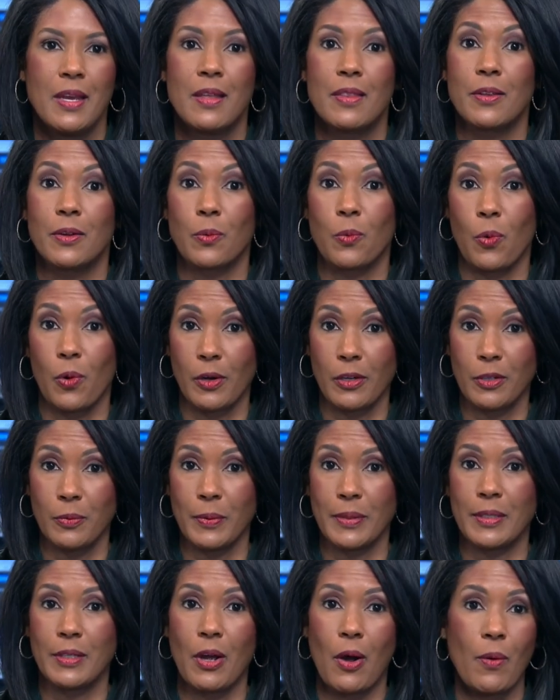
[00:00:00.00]
Their work
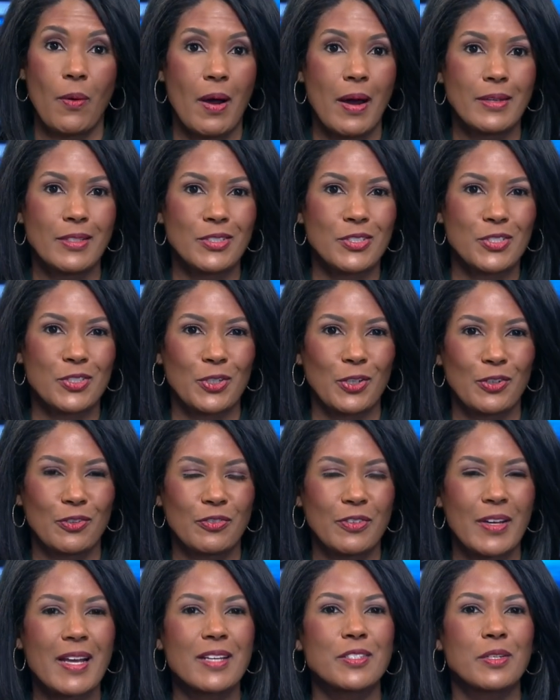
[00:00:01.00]
would go on to
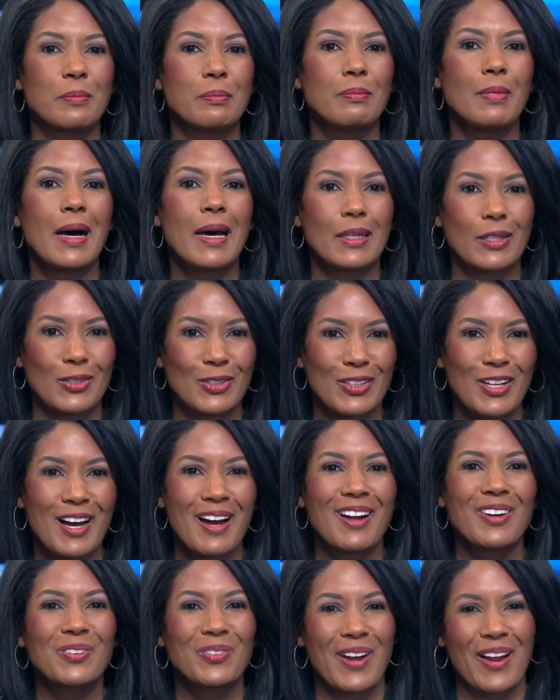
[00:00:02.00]
serve as a model
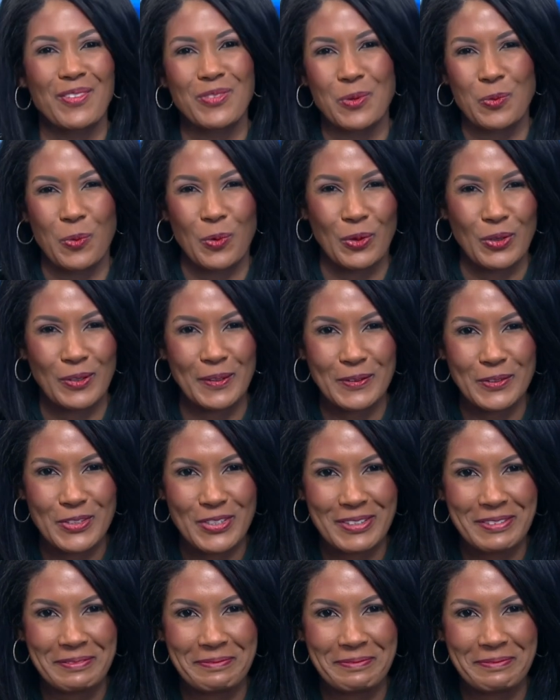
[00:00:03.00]
around the world.